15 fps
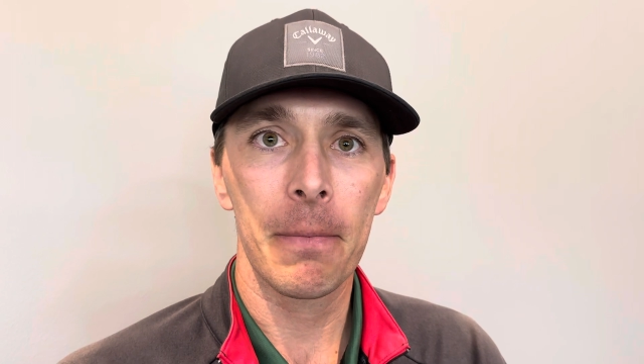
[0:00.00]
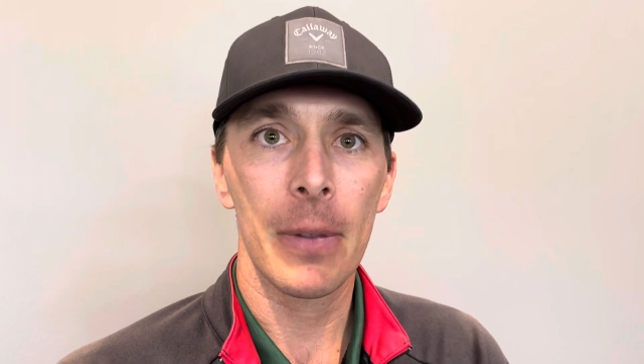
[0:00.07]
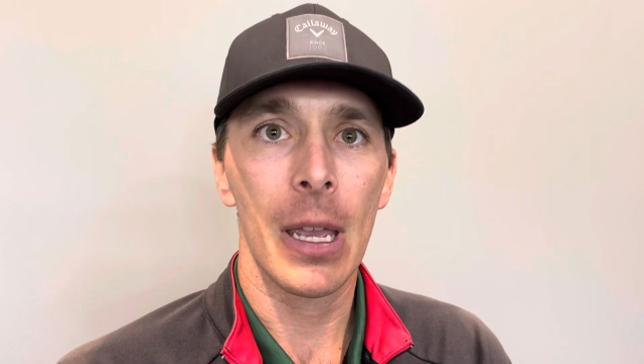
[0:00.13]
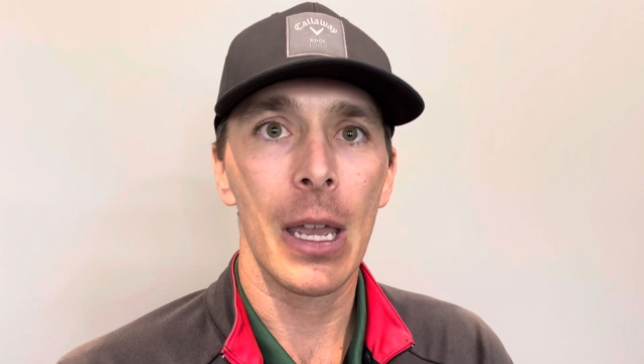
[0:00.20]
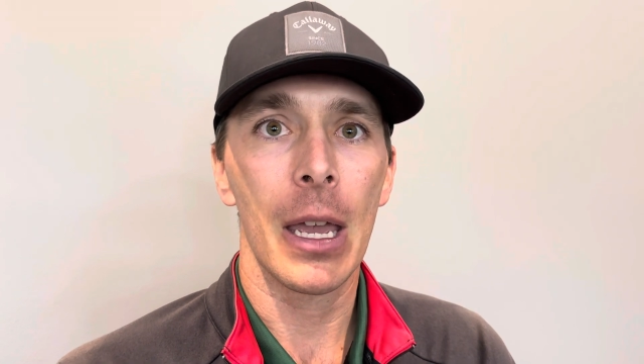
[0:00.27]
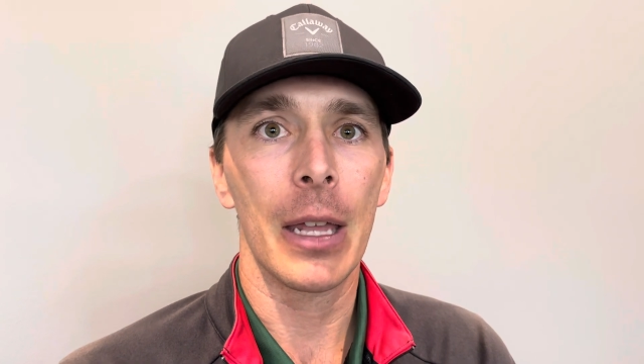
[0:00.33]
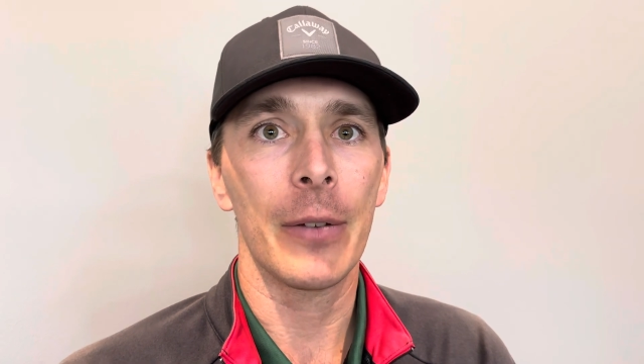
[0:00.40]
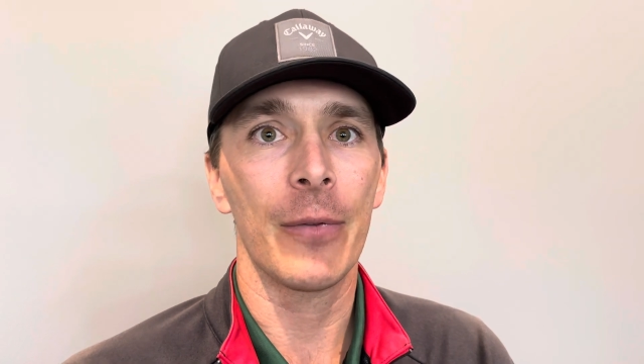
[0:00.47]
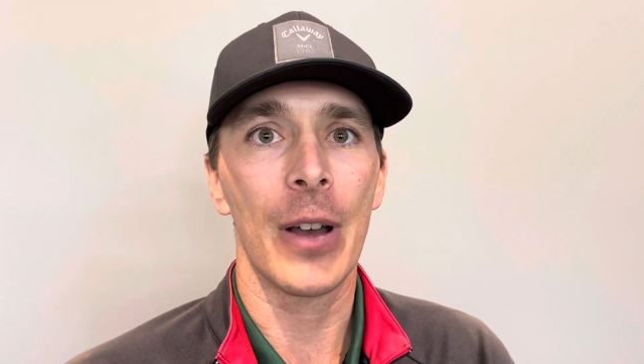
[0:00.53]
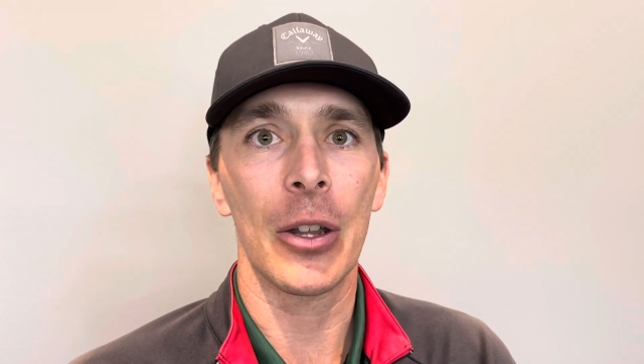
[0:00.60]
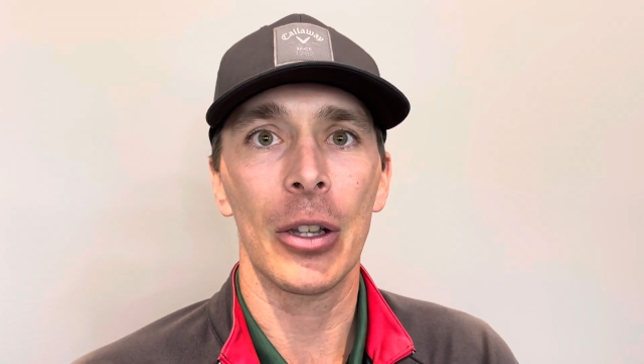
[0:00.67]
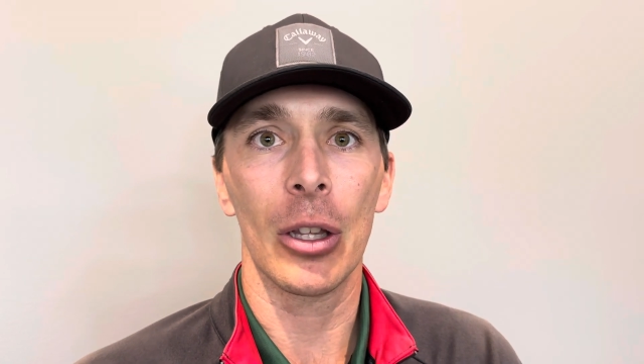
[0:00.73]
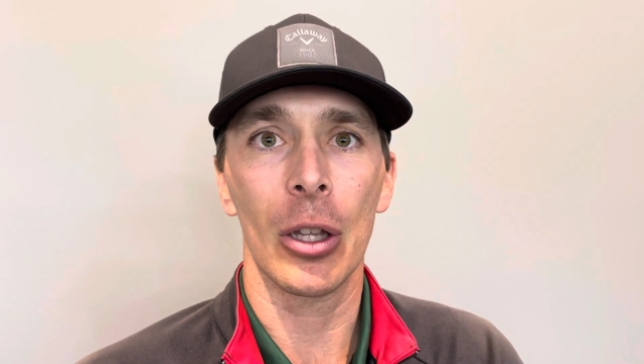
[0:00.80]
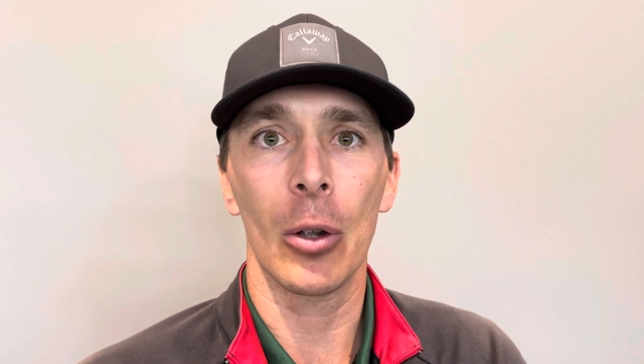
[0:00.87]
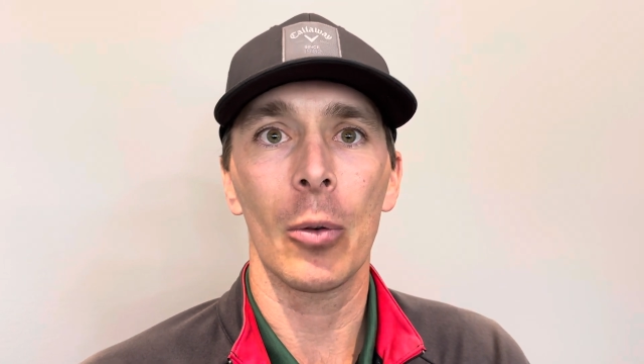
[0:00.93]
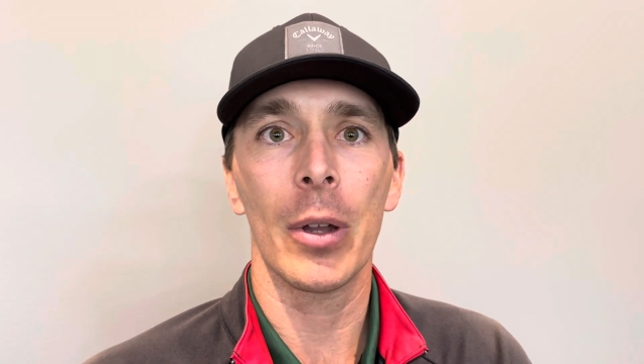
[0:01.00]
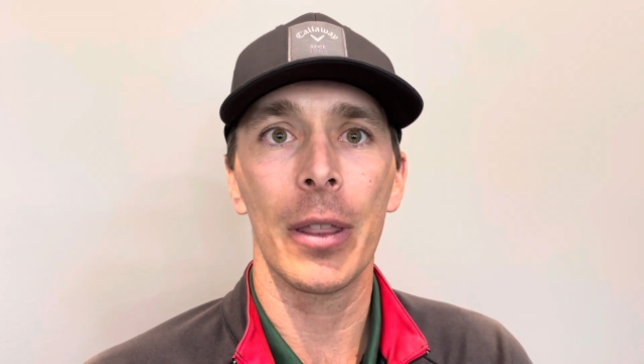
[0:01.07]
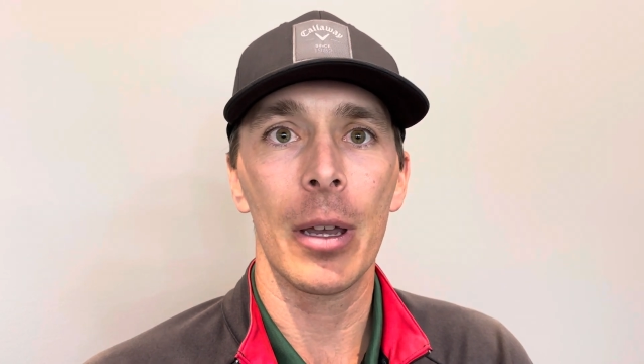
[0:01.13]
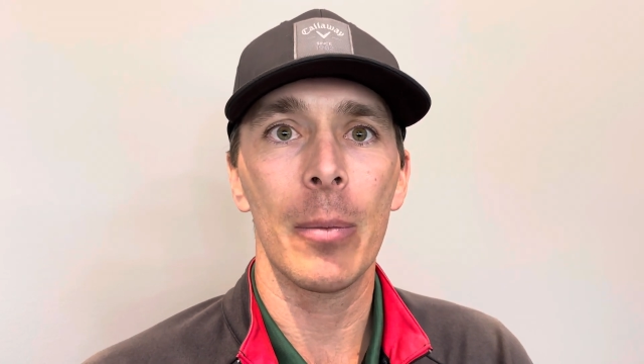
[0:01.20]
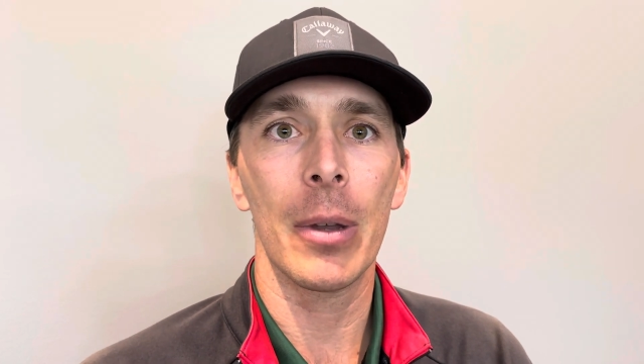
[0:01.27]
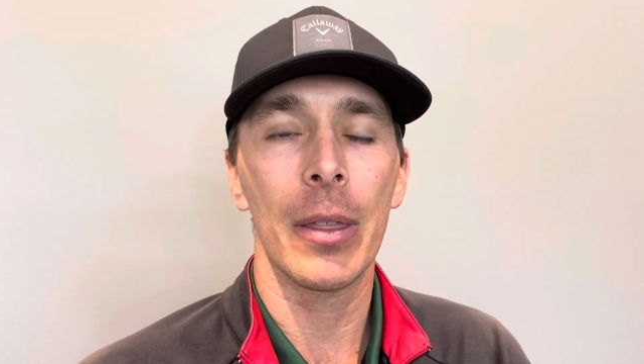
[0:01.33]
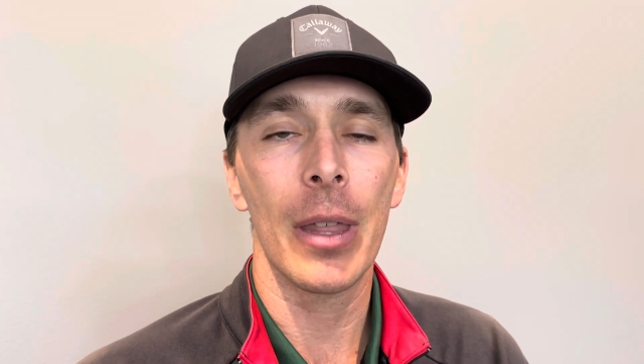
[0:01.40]
and found a little
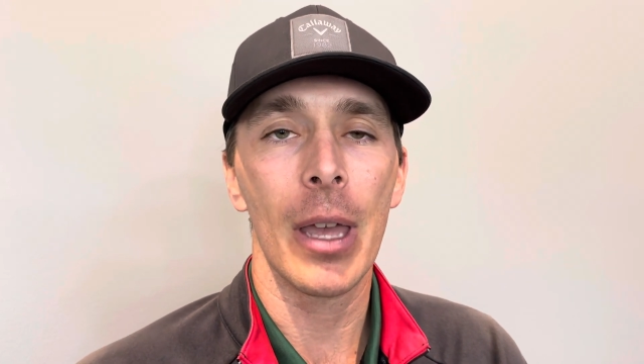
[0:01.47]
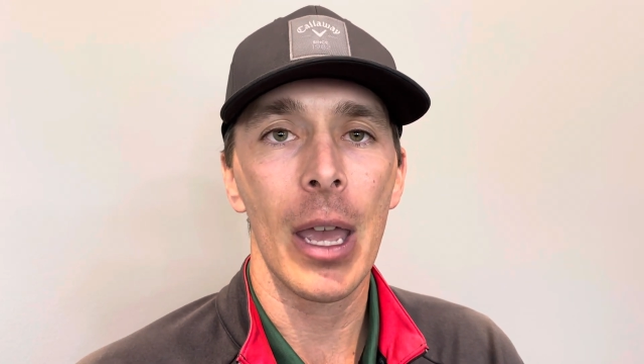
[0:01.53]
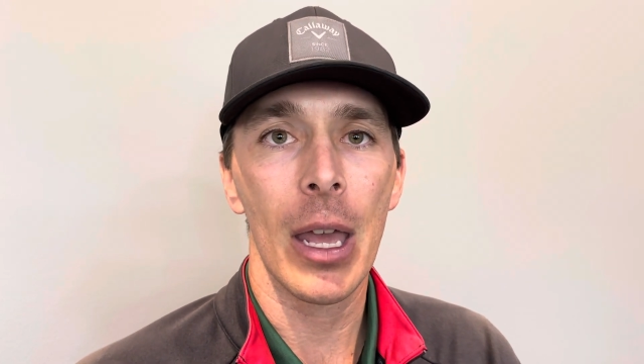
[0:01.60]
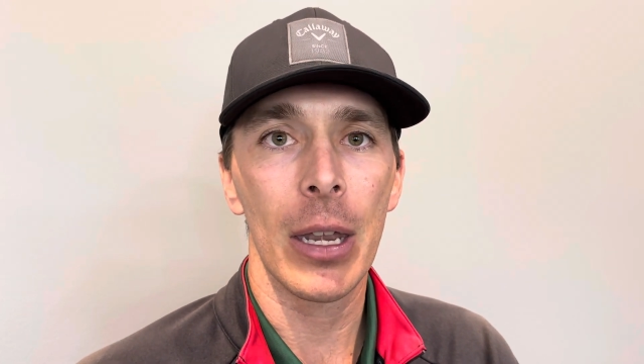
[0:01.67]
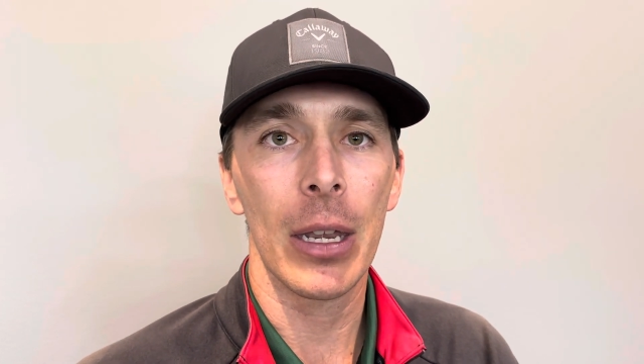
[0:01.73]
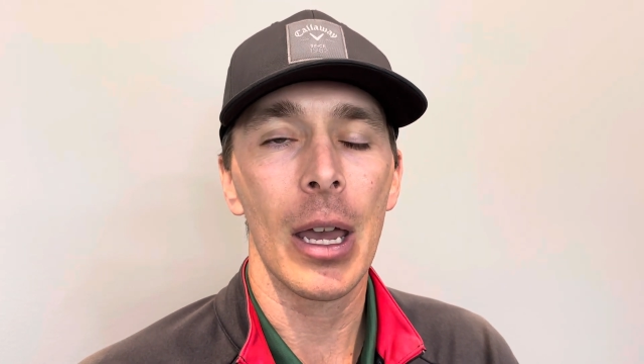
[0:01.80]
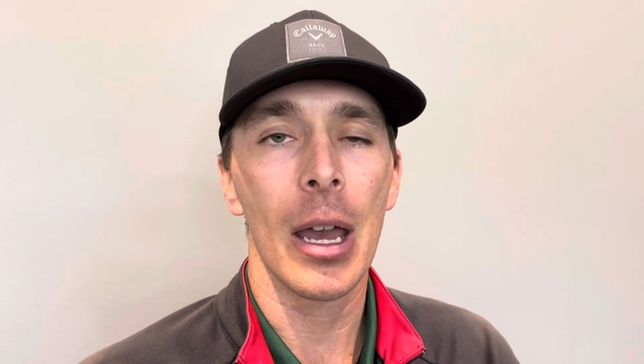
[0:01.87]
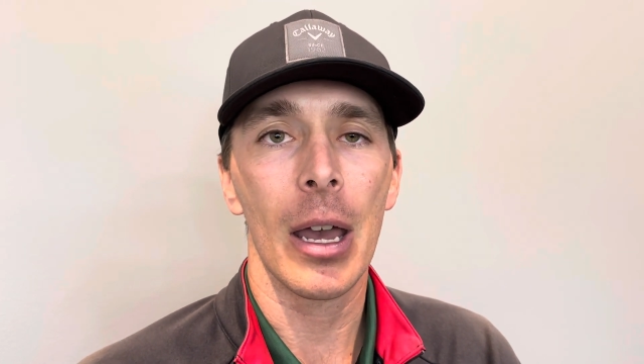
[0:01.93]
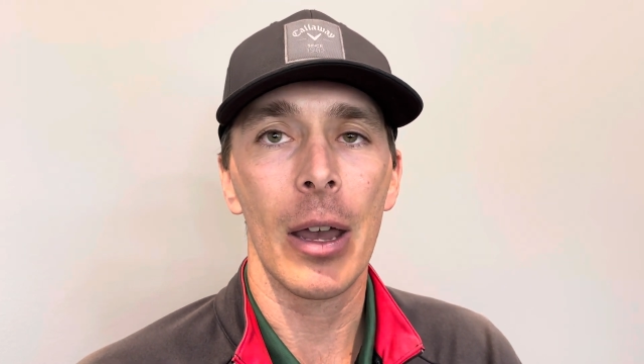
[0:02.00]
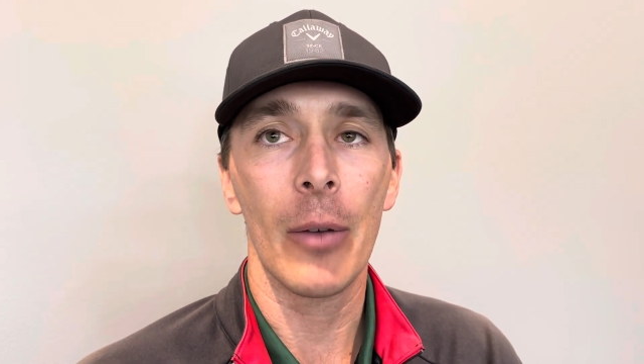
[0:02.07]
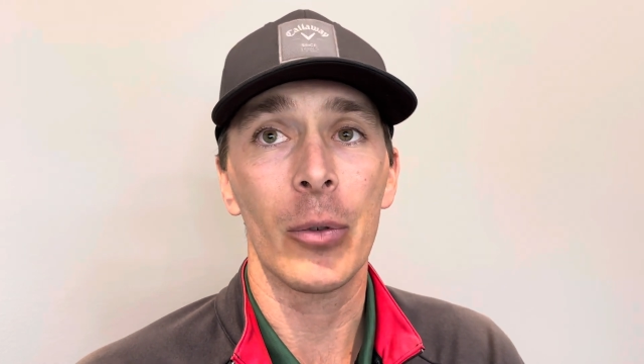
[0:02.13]
rhythm, and then uh,